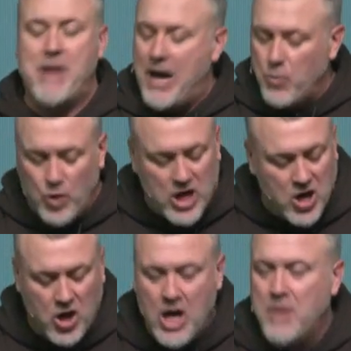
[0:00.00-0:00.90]
I
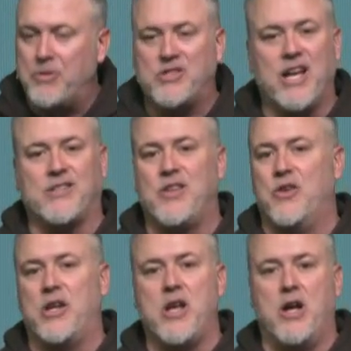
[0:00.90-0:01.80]
will protect
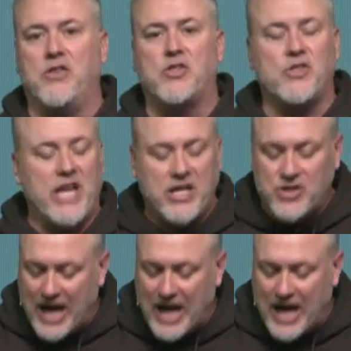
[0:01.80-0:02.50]
unity on the stage.